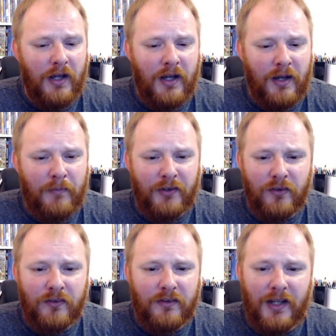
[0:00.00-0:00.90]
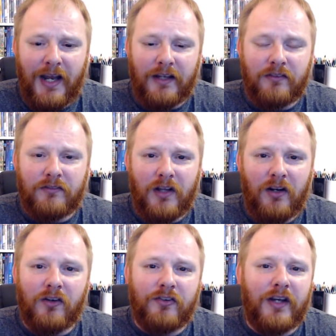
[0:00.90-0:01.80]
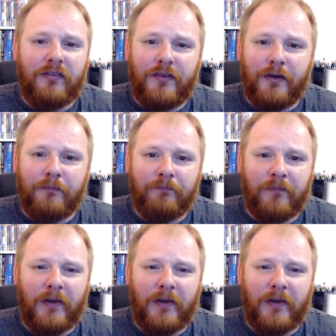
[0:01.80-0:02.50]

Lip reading: I do collect a lot of stuff though.